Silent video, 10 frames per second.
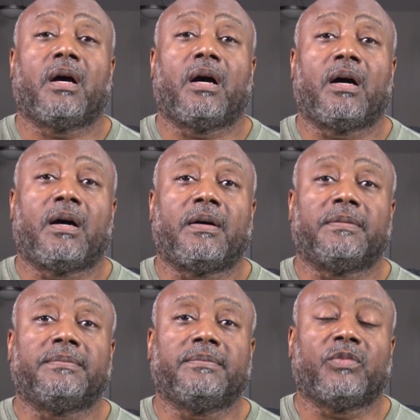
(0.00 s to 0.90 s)

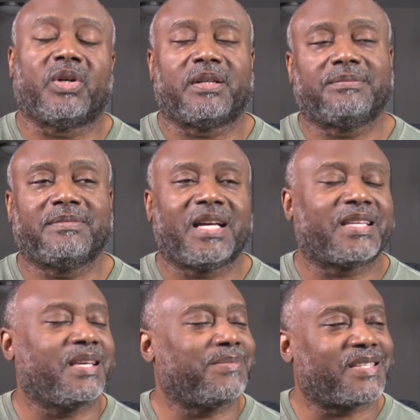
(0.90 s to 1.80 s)
Um, well, I
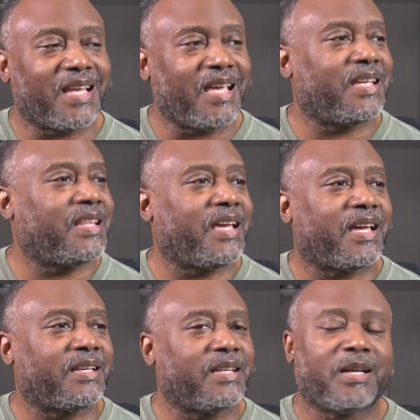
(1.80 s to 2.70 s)
keep saying
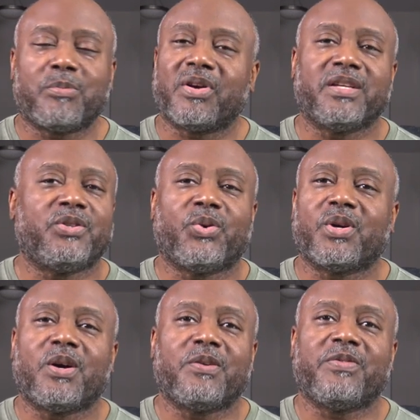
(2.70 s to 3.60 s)
that, and I'll probably do a
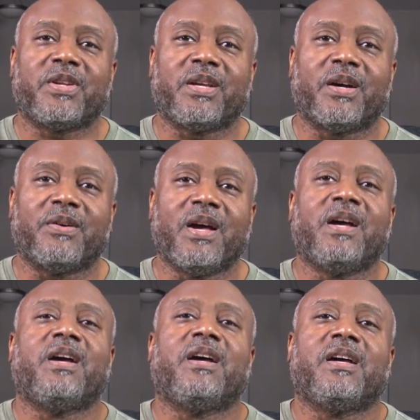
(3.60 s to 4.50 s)
car video.
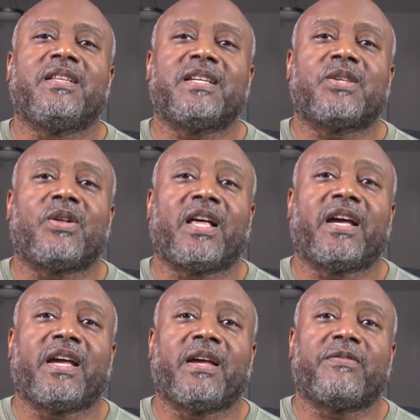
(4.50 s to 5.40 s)
That's all
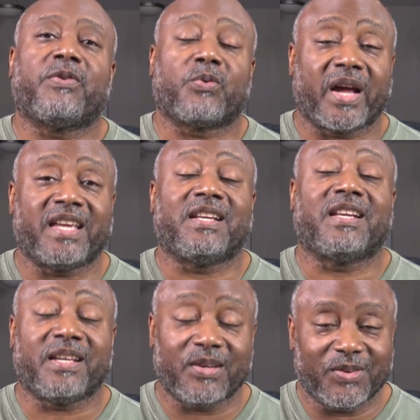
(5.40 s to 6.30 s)
I have for right
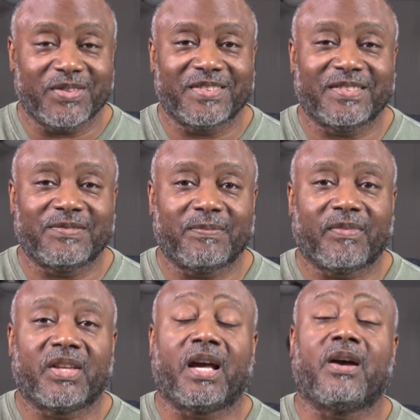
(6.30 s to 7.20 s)
now.
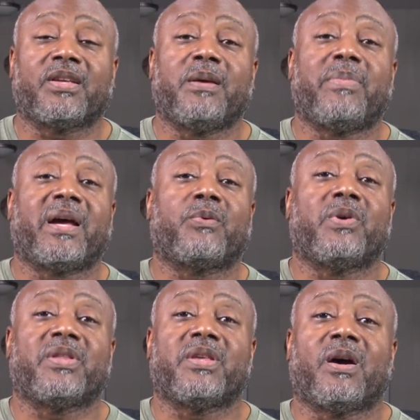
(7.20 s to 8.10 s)
I'll get back
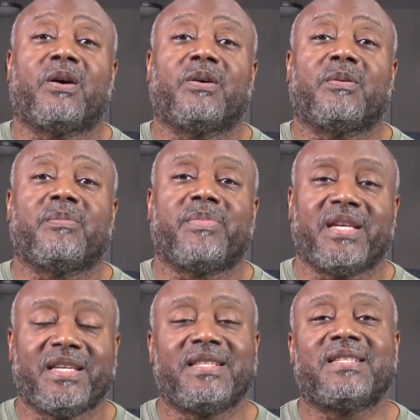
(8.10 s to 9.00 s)
with y'all.
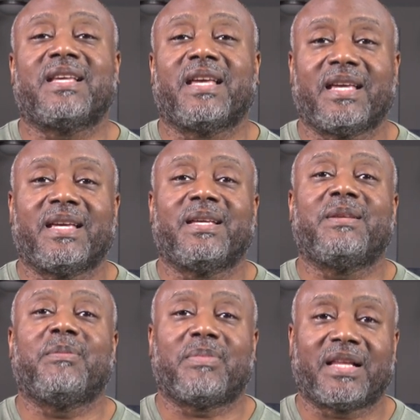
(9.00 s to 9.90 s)
Peace and
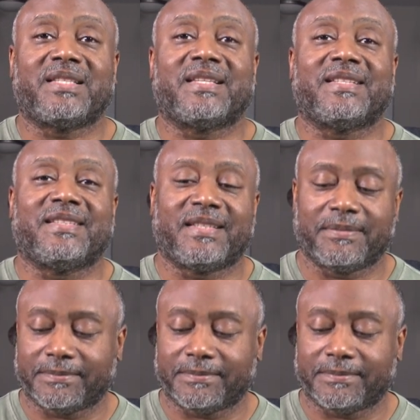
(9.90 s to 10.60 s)
blessings.